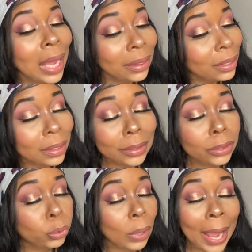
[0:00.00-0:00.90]
I think
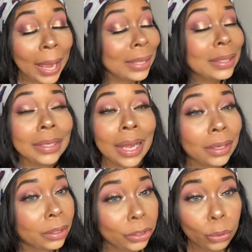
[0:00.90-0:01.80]
it's cute. I think I
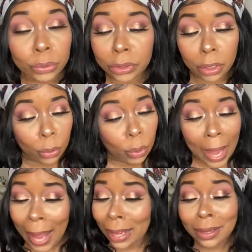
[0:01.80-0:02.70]
look cute, so
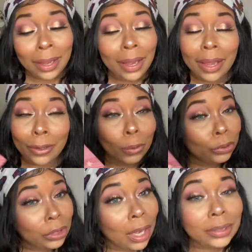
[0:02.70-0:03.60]
I don't know
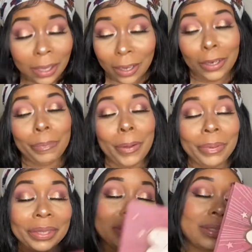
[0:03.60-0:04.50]
what y'all talking
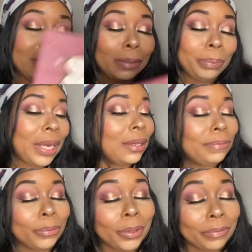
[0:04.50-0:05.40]
about, but this is a good
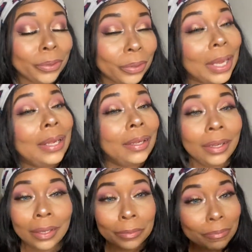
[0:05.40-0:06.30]
palette for real. Like,
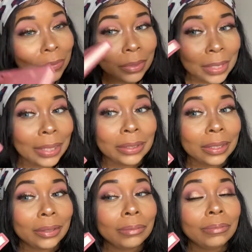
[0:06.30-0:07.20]
that's
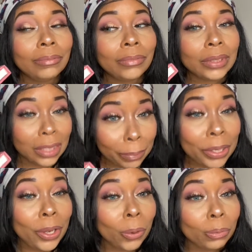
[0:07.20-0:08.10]
it. Let
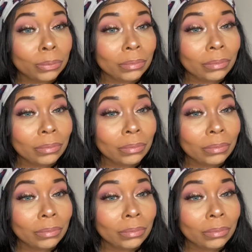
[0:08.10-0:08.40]
me go.